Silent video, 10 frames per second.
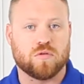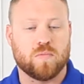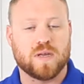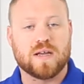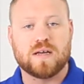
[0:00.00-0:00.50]

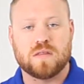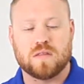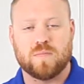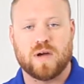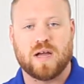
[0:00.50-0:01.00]
So because
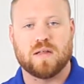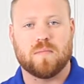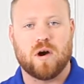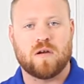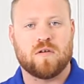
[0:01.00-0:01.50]
this is behind the
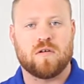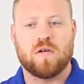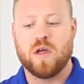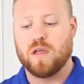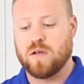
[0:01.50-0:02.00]

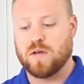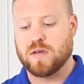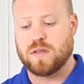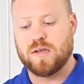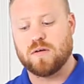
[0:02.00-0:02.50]
monitor, you
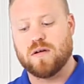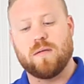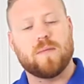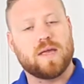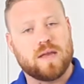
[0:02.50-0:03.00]
can still
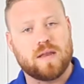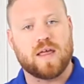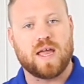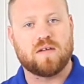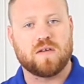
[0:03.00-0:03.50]
come in
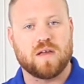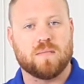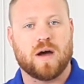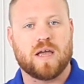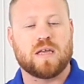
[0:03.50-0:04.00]
the
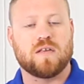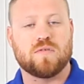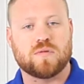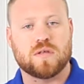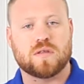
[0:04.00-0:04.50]
HDMI and
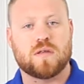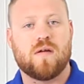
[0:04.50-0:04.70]
use this